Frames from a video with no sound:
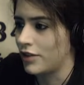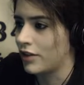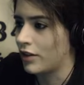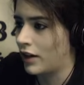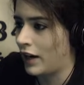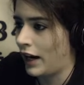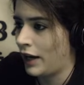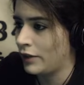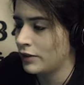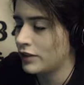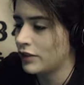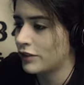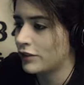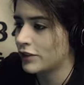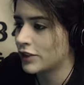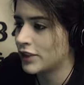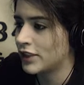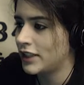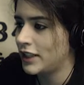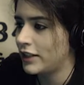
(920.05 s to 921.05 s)
There are houses
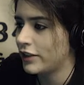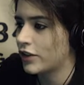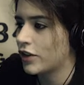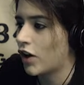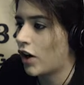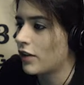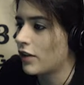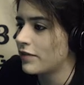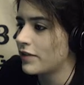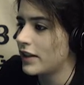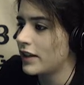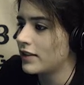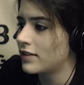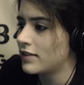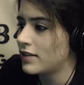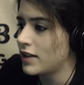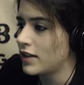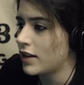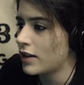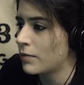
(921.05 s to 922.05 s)
for tea and coffee,
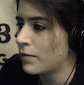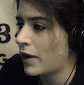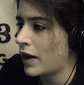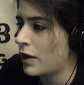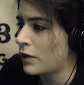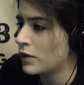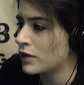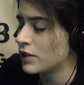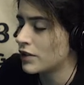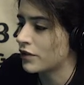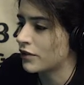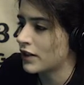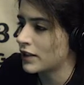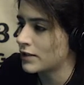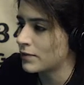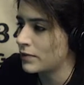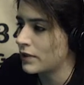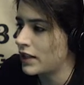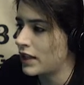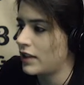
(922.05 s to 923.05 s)
scenic bowers to
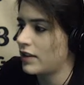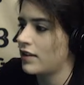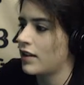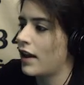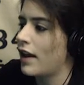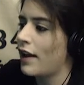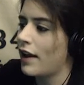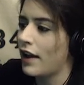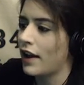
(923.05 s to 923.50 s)
rest beneath,